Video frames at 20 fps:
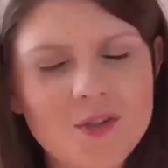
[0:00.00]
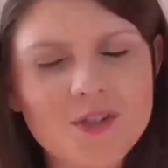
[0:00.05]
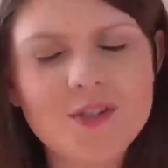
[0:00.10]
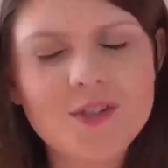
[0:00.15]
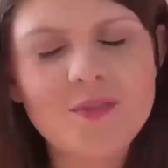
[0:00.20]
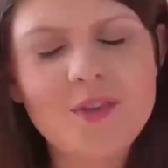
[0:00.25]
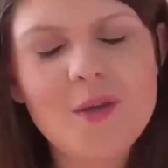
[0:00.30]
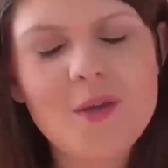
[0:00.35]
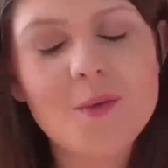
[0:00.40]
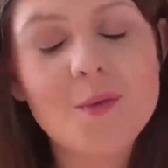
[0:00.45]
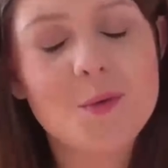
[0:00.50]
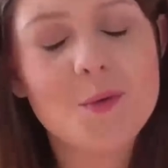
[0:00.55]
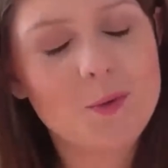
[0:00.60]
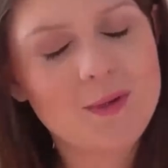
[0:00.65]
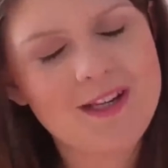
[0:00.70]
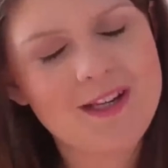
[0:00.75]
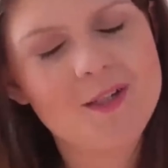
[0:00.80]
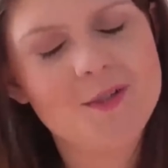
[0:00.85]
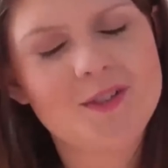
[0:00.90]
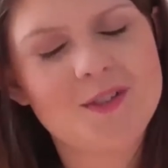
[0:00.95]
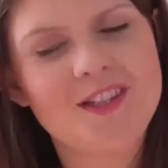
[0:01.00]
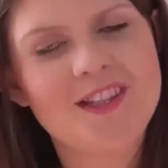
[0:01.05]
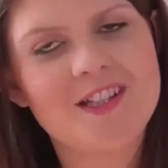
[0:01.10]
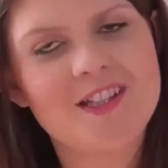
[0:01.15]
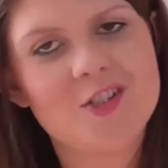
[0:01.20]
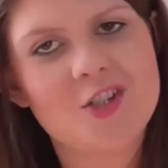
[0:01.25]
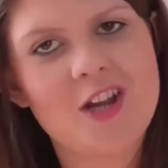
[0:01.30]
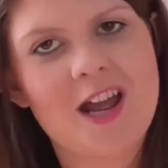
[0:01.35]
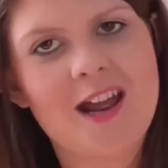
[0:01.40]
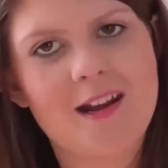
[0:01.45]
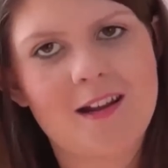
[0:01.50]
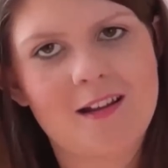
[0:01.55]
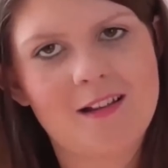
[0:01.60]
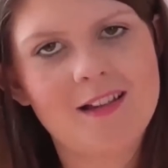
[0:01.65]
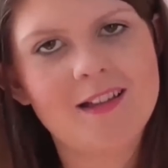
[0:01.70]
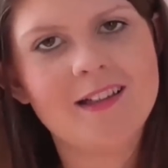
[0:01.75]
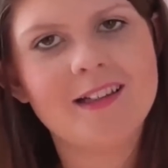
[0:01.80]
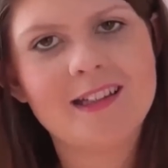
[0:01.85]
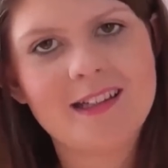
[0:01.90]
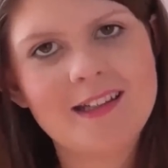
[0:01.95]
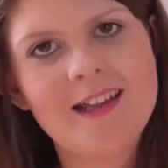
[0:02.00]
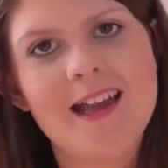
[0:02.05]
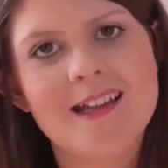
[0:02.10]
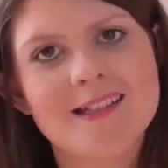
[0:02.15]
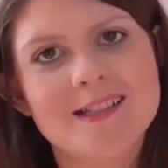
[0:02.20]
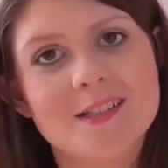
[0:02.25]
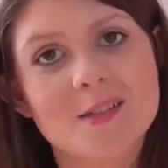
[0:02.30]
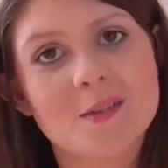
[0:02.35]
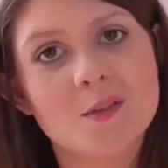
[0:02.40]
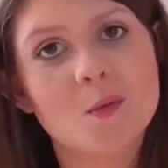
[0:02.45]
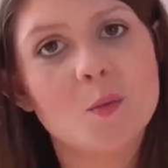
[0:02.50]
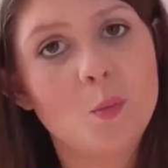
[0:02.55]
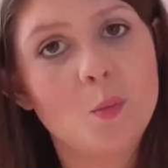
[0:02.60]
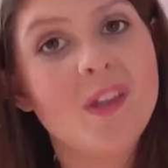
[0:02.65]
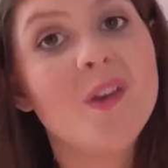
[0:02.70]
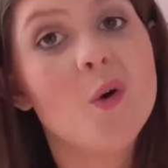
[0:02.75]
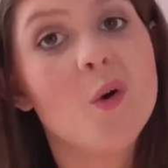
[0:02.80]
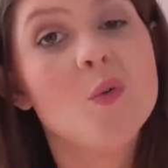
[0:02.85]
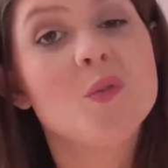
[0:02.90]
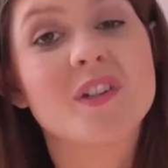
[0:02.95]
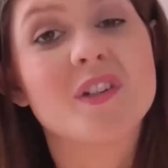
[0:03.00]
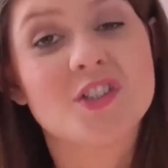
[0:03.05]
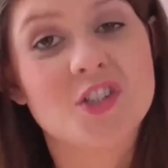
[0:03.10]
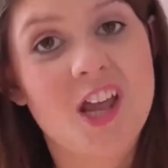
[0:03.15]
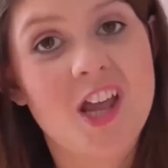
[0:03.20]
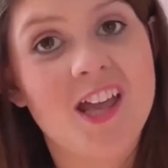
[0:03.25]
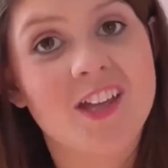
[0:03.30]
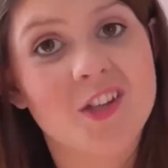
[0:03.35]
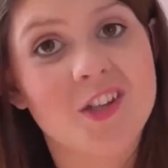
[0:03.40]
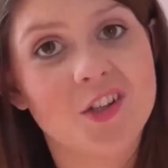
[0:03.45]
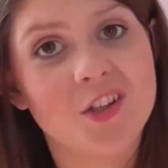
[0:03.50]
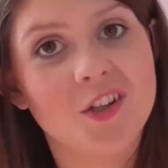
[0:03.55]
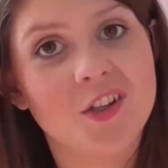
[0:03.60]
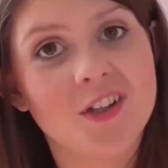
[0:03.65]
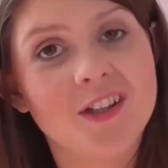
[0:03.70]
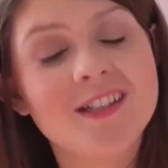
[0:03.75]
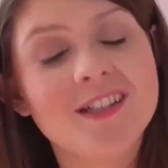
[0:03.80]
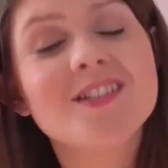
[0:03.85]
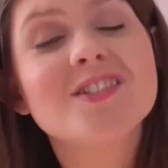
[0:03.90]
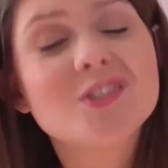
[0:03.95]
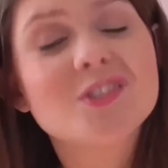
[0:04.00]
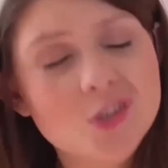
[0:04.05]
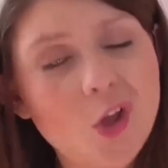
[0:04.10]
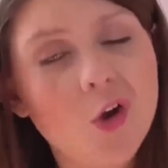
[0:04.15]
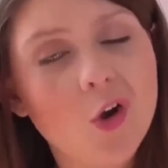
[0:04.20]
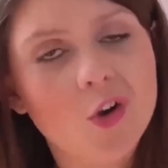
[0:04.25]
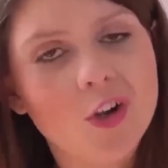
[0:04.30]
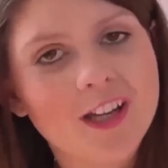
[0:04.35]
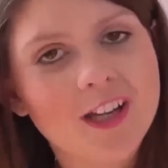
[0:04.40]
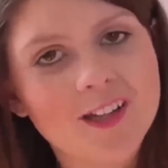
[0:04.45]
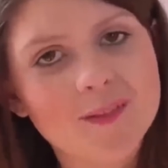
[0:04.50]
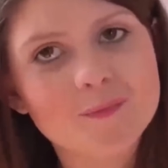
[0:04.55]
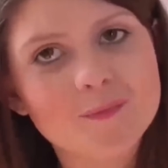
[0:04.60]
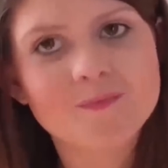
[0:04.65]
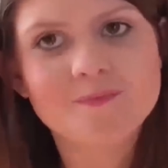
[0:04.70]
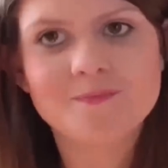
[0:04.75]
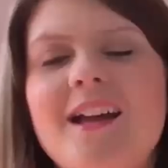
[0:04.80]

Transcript: Those of you who are new to this channel, yes, we overshare here, sorry.